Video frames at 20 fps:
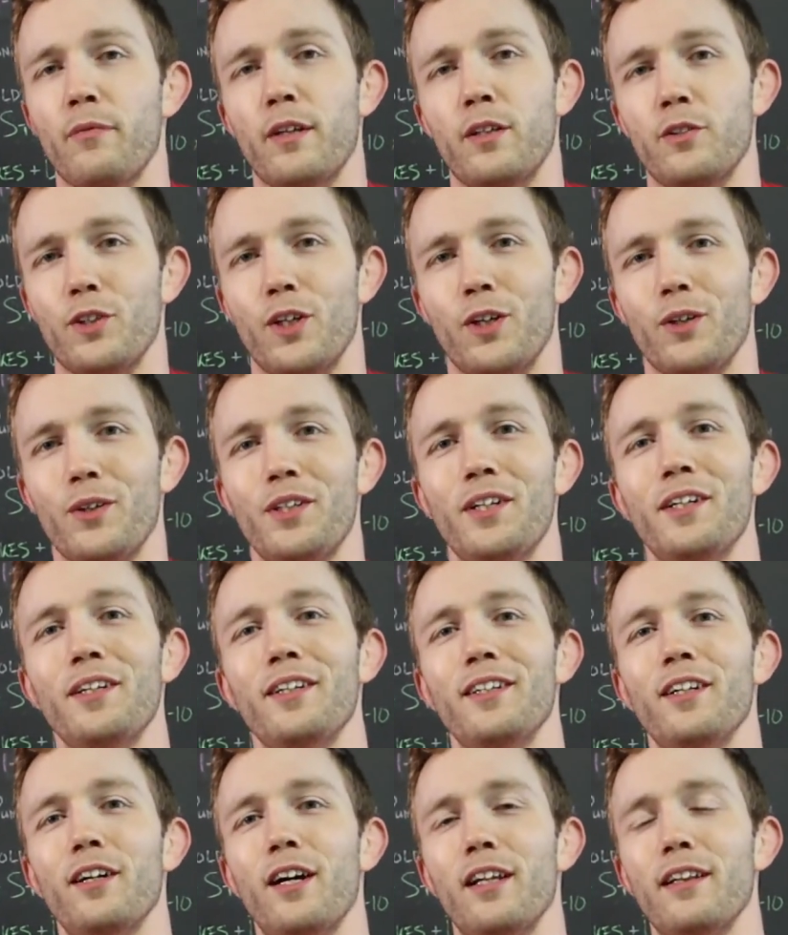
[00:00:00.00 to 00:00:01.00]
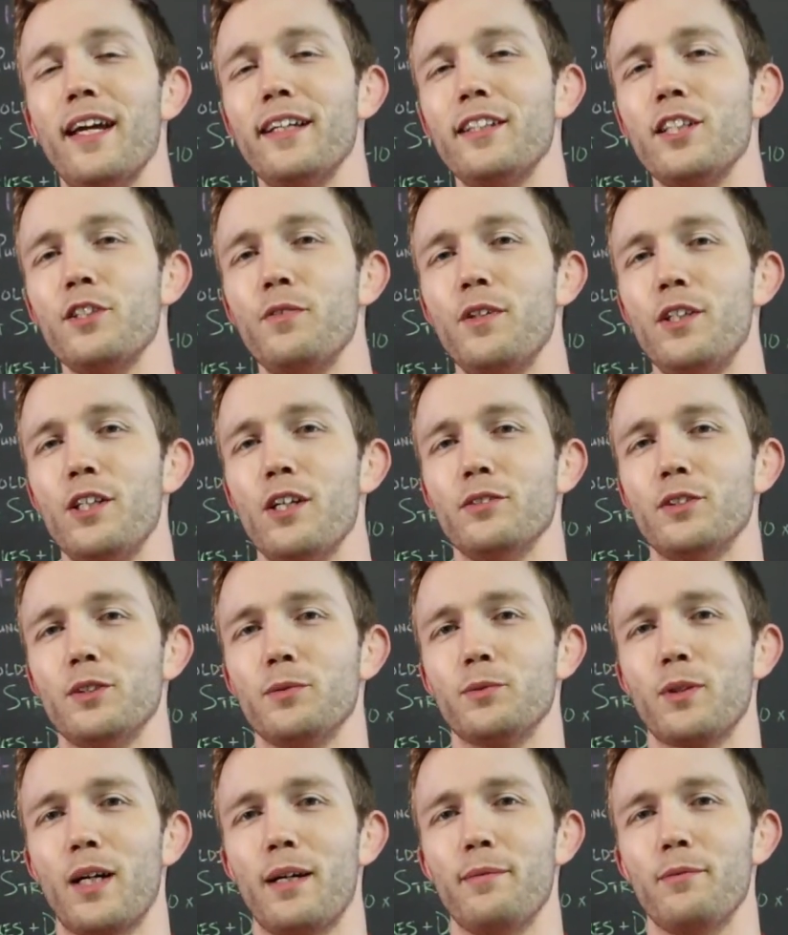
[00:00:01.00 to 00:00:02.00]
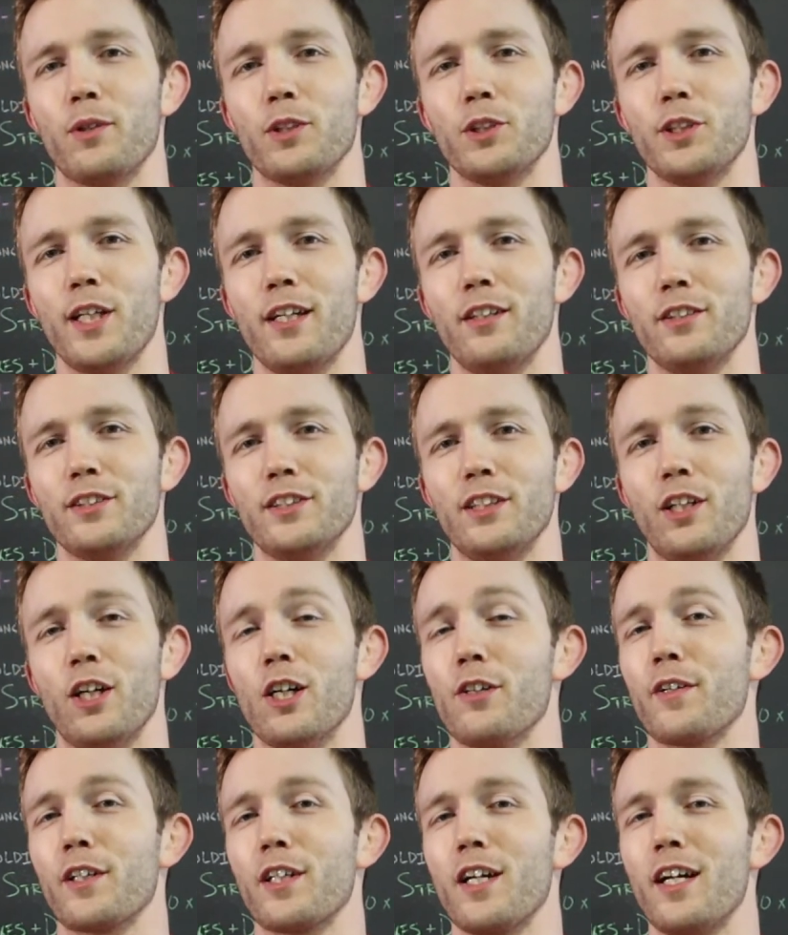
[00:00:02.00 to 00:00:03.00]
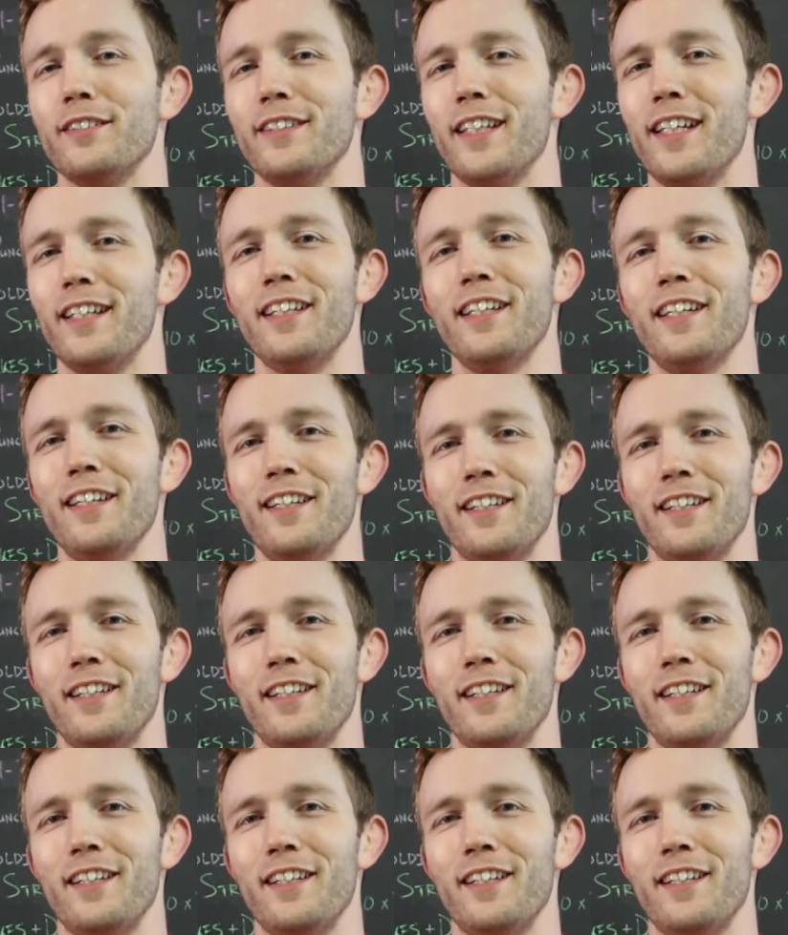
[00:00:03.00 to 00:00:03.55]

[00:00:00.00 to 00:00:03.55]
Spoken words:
So like this video and subscribe to our channel to see all of our content.